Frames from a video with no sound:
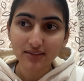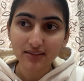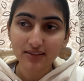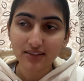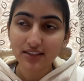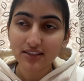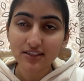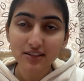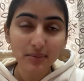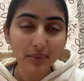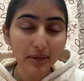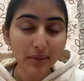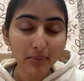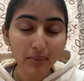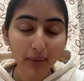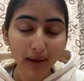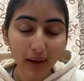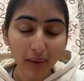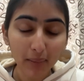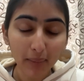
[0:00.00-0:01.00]
system in
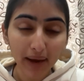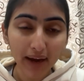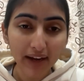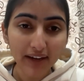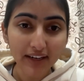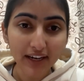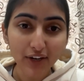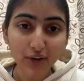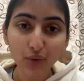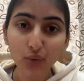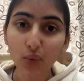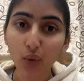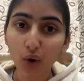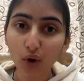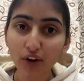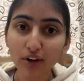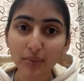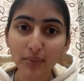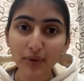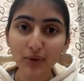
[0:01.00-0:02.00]
mind that you
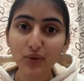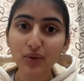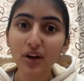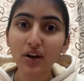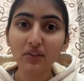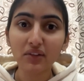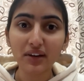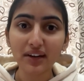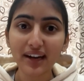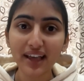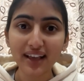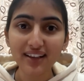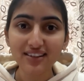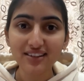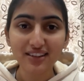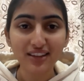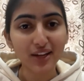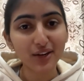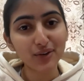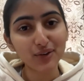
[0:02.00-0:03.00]
want me to cover
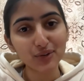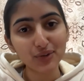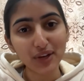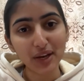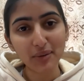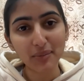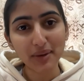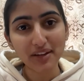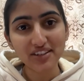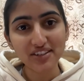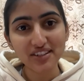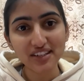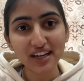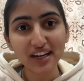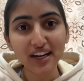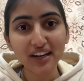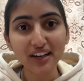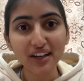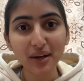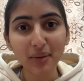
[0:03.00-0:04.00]
next, that you can mention that
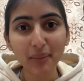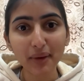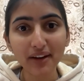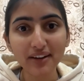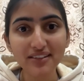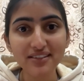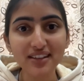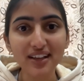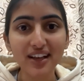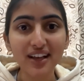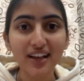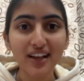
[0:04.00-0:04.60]
in comments.